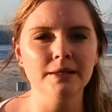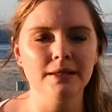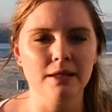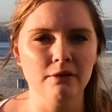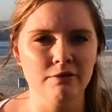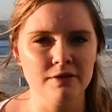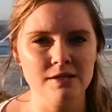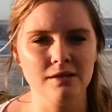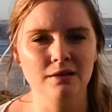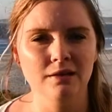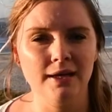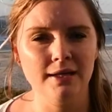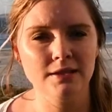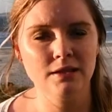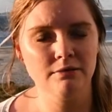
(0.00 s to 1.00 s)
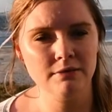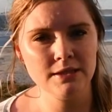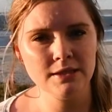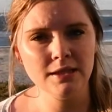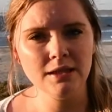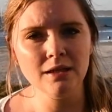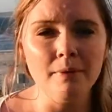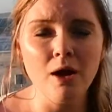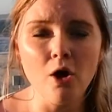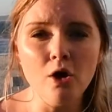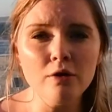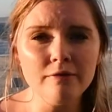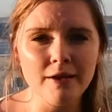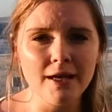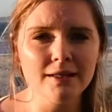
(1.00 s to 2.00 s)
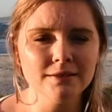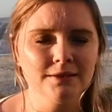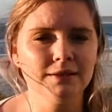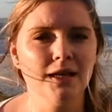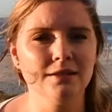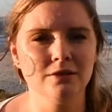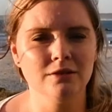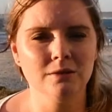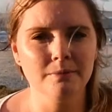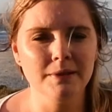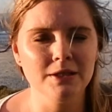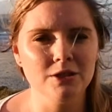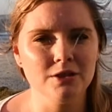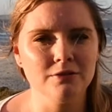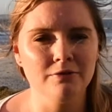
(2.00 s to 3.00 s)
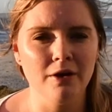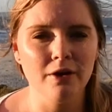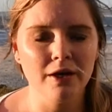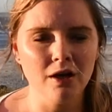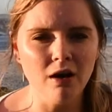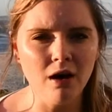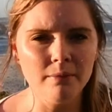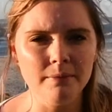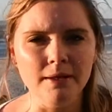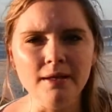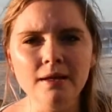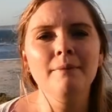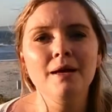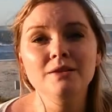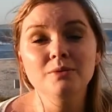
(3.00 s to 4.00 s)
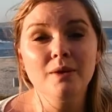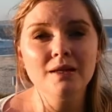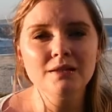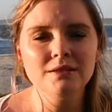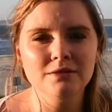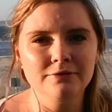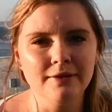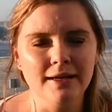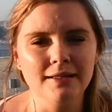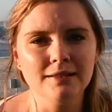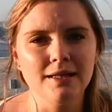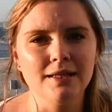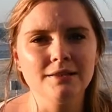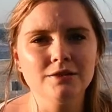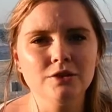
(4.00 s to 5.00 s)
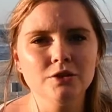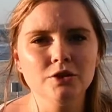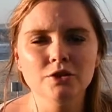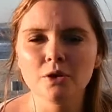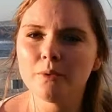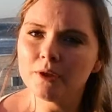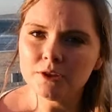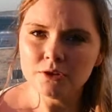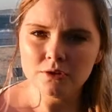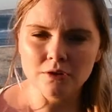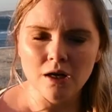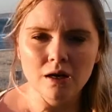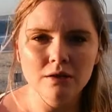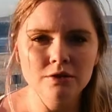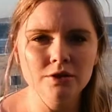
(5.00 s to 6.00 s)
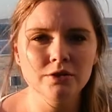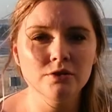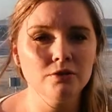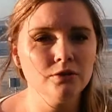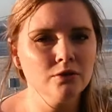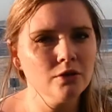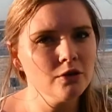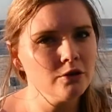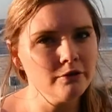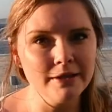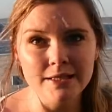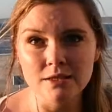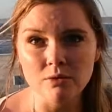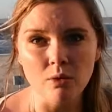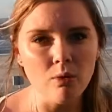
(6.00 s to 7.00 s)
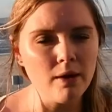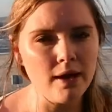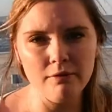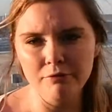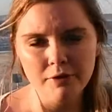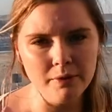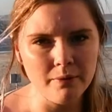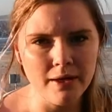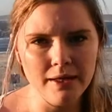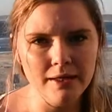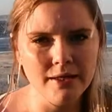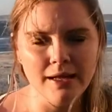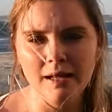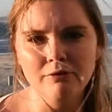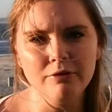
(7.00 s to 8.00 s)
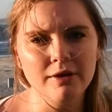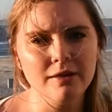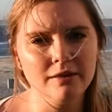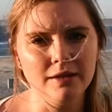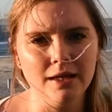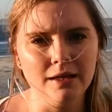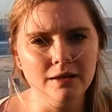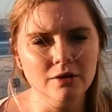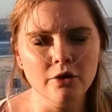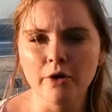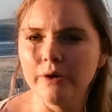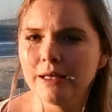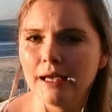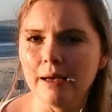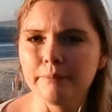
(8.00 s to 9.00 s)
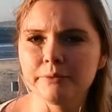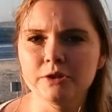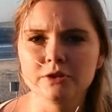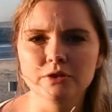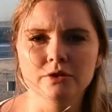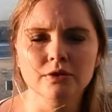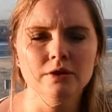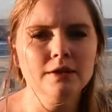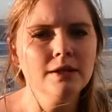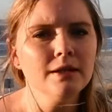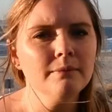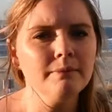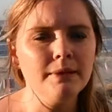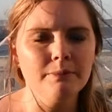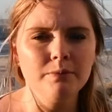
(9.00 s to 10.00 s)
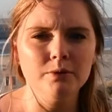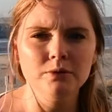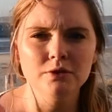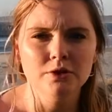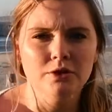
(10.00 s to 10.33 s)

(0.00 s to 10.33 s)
their physical activity. Over exercise on the beach is very common, as well as the fact that you don't want your dog to greet everyone and everything, going up to people,